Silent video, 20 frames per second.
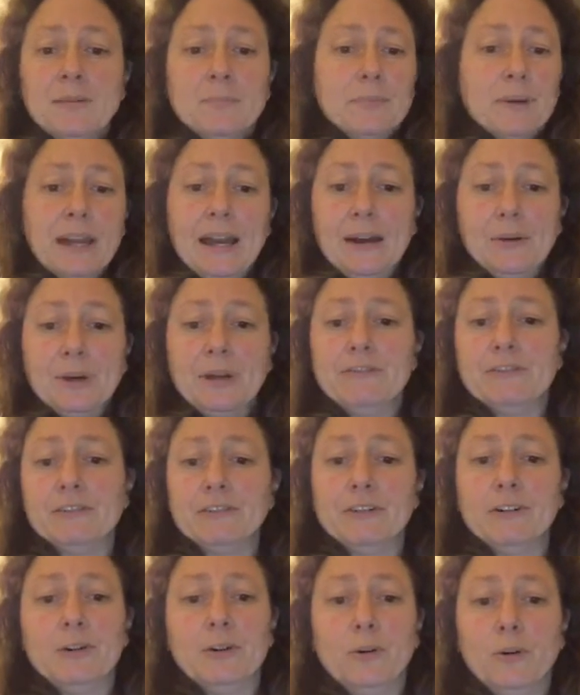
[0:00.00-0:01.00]
But however
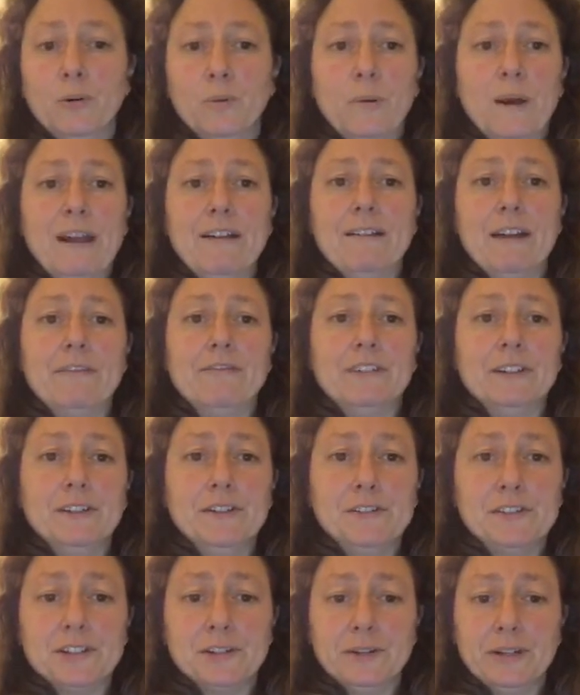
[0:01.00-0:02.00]
or wherever
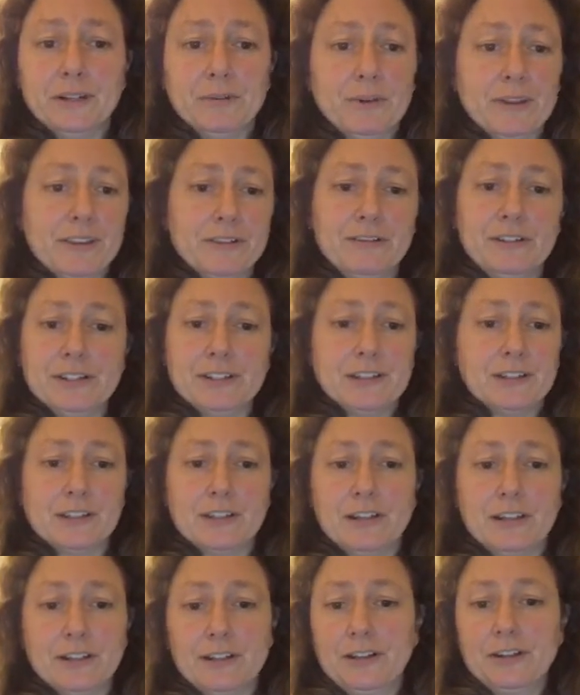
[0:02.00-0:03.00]
you do it, whether it's
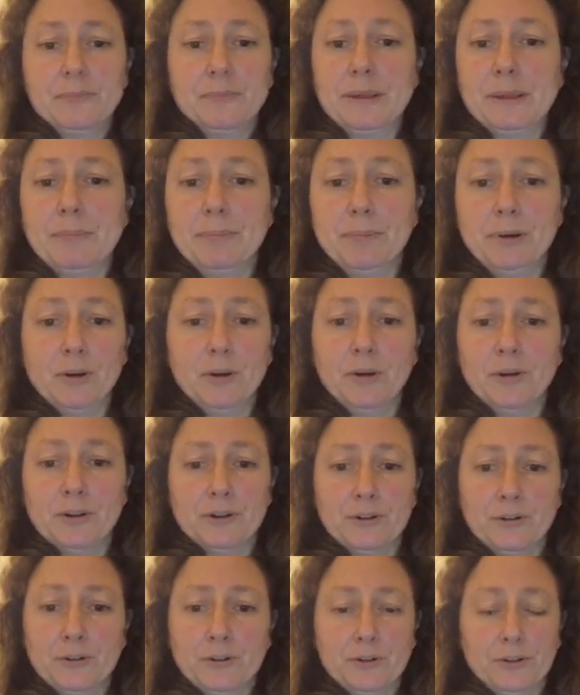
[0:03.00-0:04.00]
going to be a blog
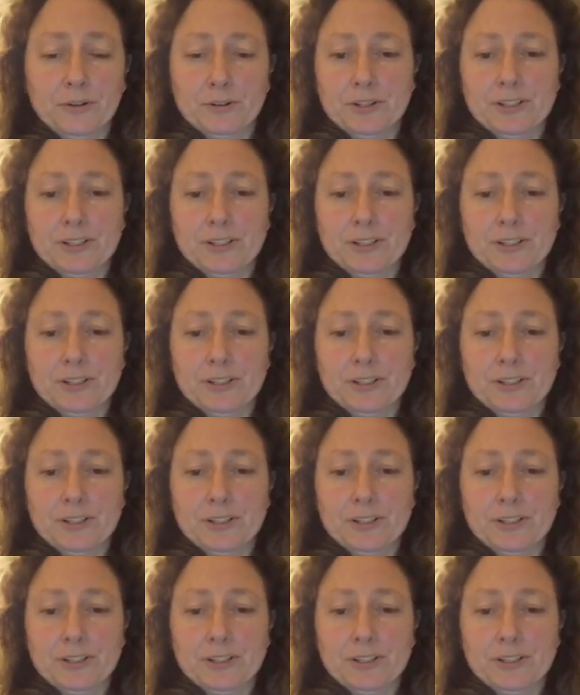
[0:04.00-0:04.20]
or